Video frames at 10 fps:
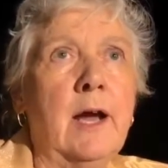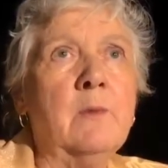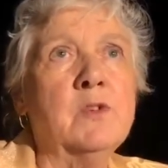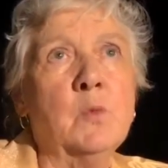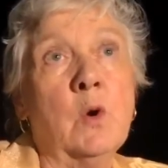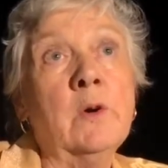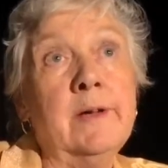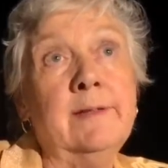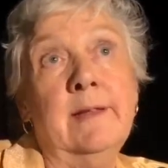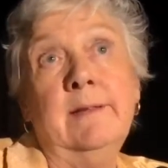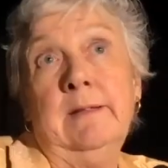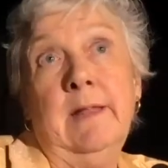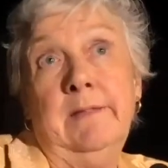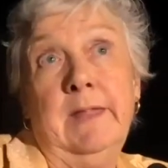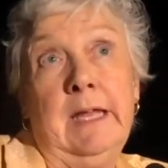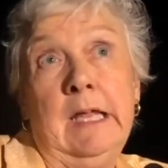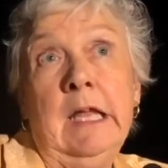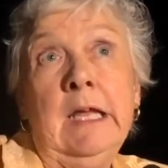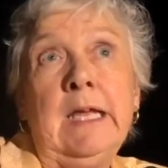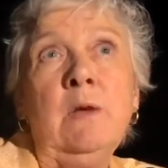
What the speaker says: I was worried that